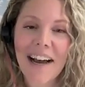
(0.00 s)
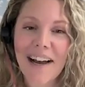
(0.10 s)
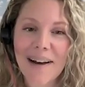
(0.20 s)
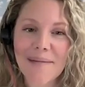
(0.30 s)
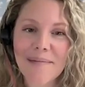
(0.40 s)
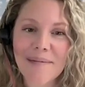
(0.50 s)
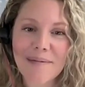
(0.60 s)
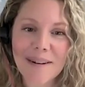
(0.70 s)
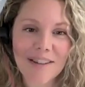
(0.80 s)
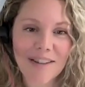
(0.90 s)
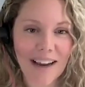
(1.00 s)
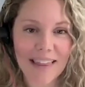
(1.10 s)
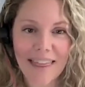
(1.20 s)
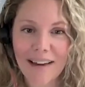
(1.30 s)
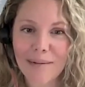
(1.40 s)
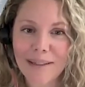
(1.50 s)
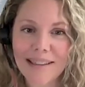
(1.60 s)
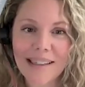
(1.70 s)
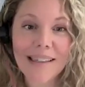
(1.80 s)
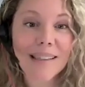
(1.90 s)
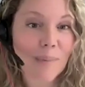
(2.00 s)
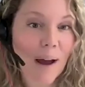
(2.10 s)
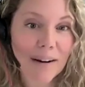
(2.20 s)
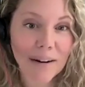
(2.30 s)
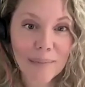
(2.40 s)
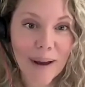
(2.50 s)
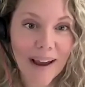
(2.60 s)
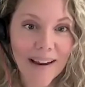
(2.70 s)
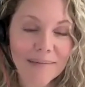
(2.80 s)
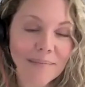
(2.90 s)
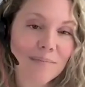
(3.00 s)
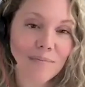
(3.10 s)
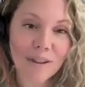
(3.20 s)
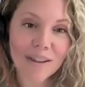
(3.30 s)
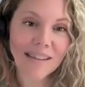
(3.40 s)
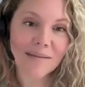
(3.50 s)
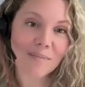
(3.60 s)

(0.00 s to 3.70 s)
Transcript: um, which I think was inspired by just